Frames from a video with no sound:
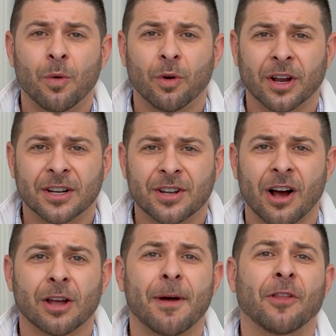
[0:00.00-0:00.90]
We're going to
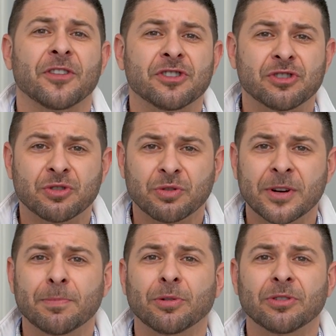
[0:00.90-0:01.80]
talk about the
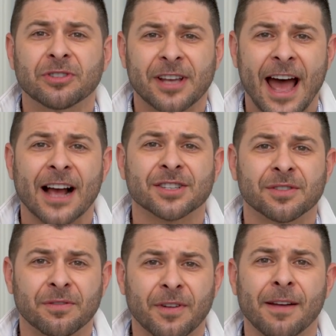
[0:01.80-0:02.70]
triple
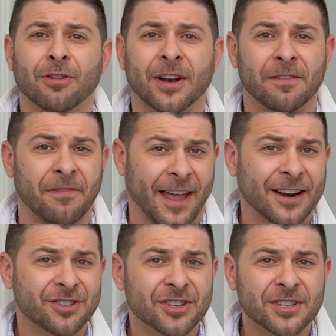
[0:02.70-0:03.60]
tax favored
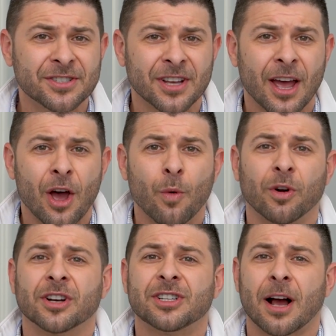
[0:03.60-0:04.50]
advantages.
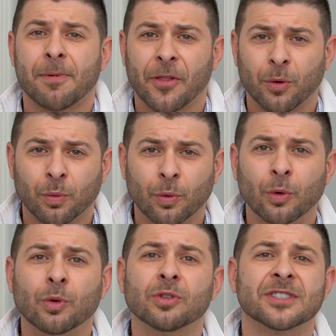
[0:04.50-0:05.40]
We're going to talk about the
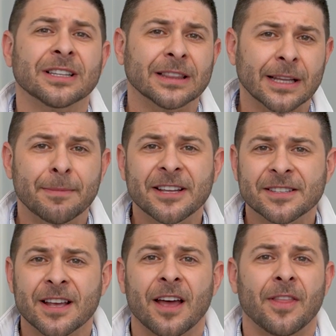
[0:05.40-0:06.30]
rules and
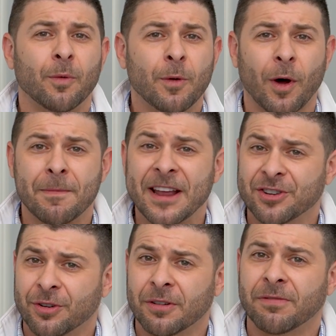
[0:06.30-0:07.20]
limits that we want to make
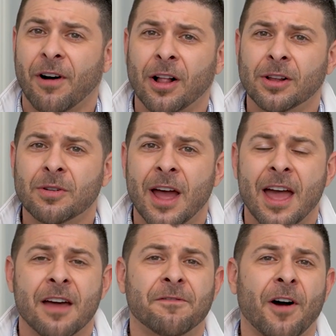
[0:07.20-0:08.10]
sure and follow.
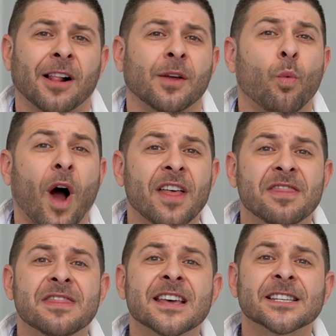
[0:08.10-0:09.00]
And finally, why
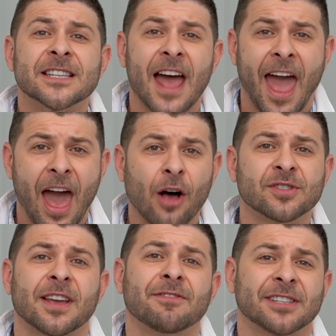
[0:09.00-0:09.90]
this health
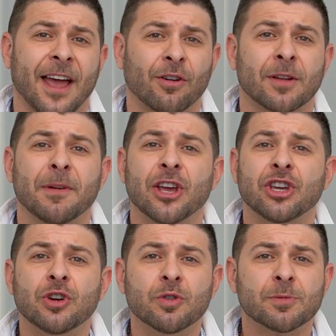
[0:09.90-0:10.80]
savings account can be a
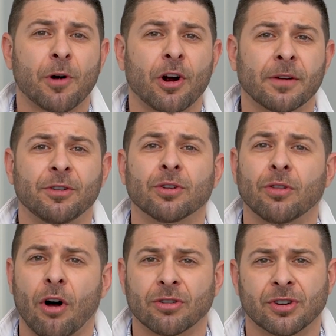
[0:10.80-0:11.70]
huge part of your
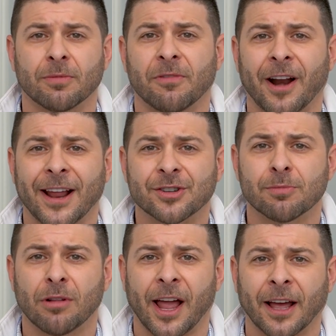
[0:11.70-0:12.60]
long-term financial
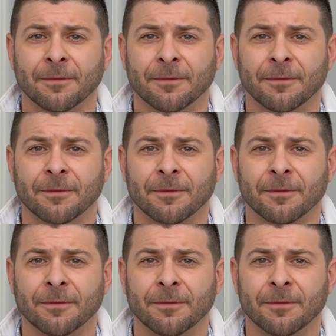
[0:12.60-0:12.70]
plan.